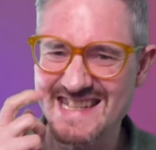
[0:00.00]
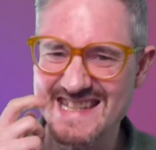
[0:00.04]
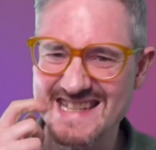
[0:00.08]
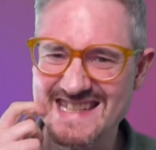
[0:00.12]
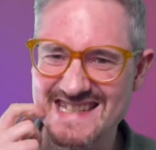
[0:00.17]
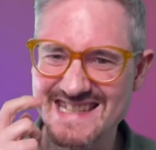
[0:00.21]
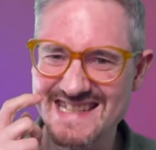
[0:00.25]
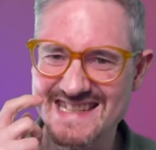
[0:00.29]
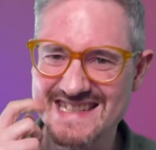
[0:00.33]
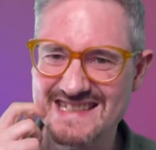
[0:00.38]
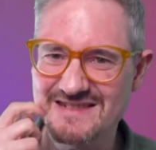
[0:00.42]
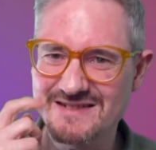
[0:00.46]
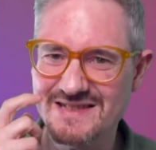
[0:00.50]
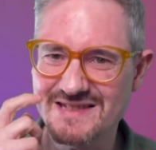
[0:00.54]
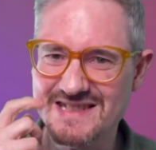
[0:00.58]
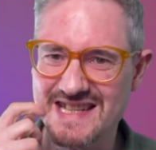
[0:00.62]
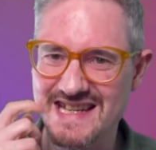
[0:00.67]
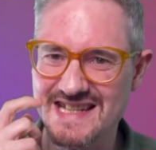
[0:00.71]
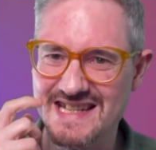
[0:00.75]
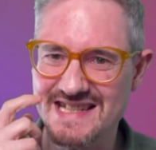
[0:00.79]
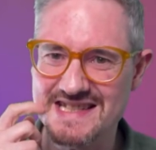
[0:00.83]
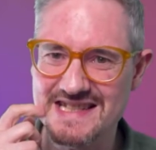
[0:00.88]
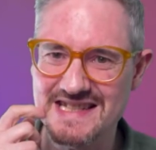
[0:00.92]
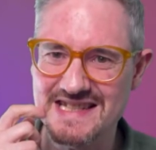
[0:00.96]
It's still
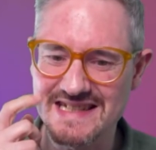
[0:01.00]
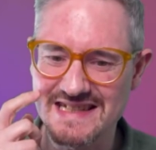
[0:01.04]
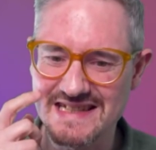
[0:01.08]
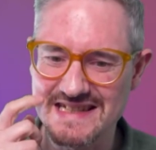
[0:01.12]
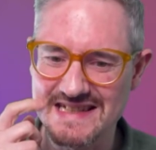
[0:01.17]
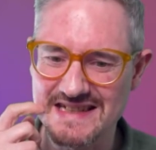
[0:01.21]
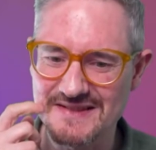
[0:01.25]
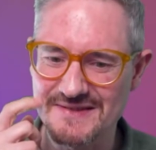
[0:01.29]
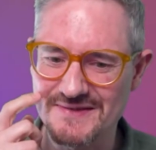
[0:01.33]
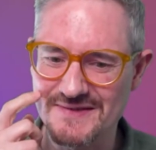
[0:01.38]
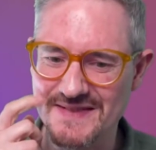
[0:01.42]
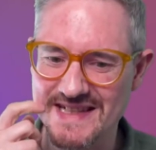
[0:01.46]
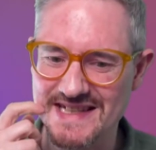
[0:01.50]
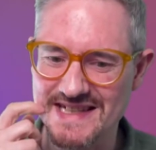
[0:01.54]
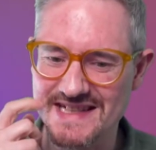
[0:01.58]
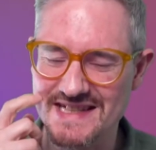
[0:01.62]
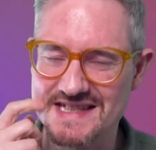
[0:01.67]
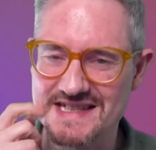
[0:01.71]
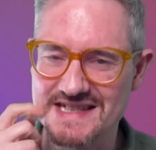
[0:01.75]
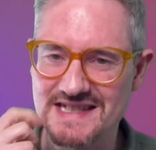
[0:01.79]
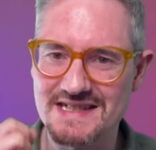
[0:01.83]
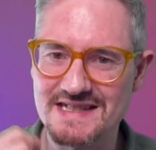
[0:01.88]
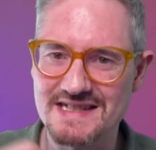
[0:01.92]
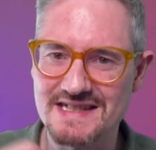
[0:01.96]
testing a
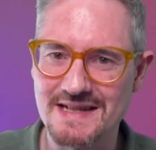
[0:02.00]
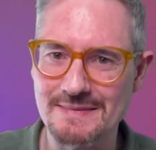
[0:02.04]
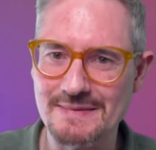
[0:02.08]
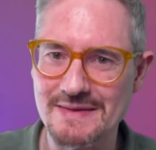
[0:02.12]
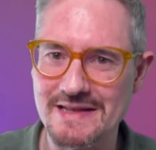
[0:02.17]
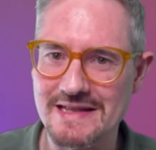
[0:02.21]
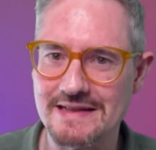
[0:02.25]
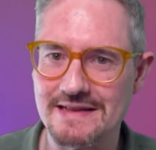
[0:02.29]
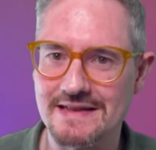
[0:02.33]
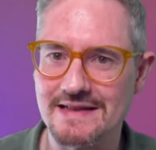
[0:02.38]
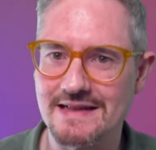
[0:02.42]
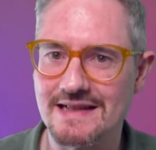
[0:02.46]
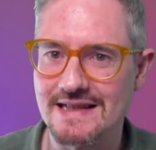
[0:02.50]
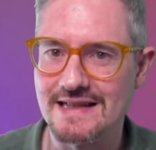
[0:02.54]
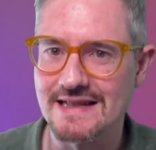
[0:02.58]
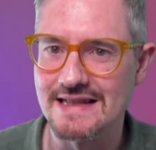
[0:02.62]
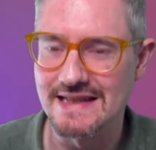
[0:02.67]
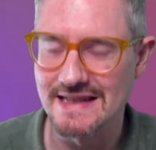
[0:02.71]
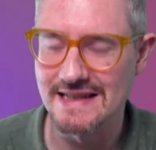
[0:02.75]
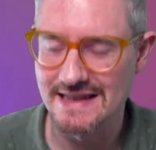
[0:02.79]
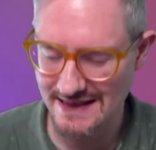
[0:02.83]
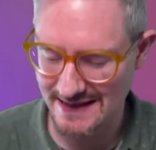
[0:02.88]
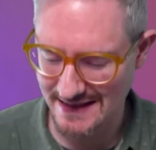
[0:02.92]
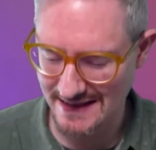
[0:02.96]
fix to something that
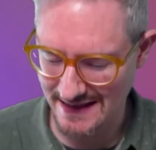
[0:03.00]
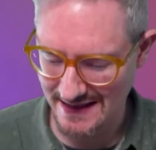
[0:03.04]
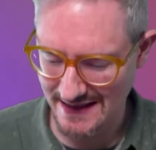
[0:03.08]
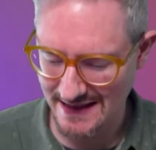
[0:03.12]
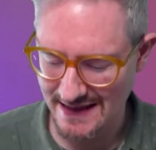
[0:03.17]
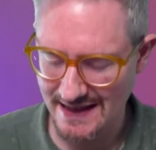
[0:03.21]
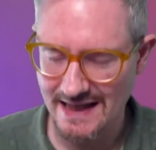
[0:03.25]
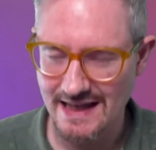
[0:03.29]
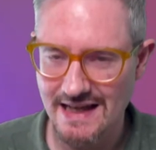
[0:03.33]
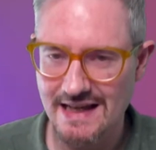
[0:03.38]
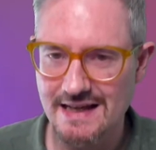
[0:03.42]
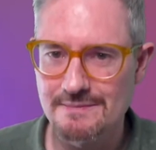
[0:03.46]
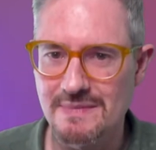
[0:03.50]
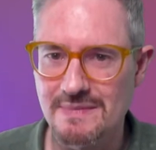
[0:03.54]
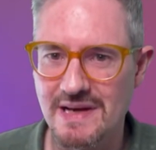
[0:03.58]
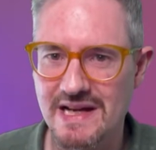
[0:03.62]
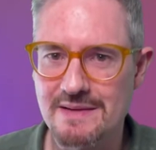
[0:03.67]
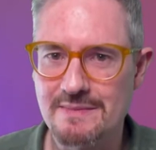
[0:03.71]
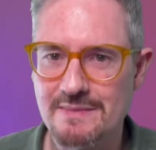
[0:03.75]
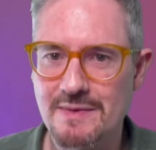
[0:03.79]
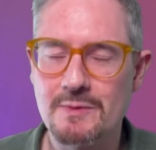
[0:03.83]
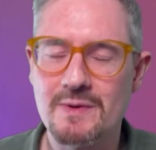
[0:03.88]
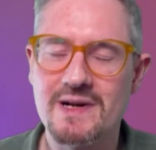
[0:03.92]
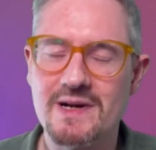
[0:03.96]
I
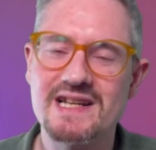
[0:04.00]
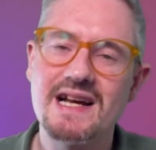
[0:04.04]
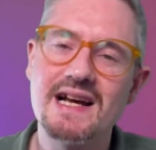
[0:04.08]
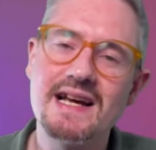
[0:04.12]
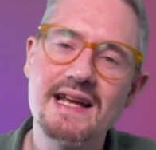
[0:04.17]
made a bit weird.